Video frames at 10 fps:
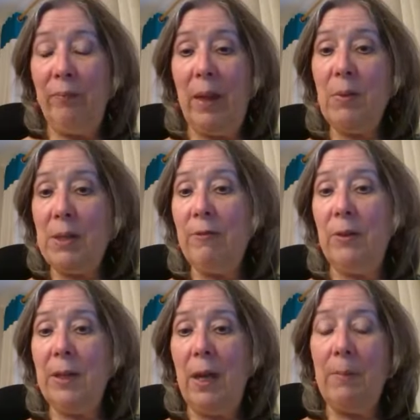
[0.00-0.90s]
It was a
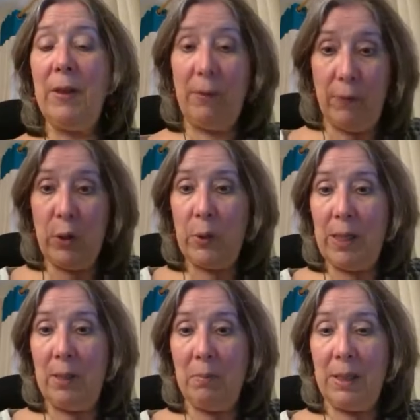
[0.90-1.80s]
full-time thing for those
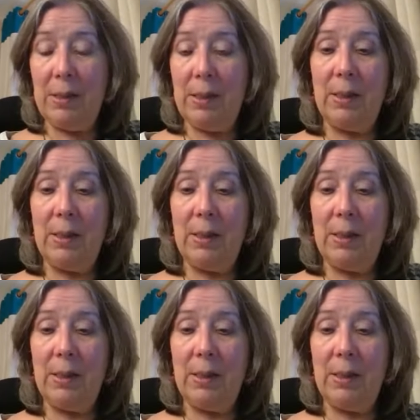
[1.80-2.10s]
8 months.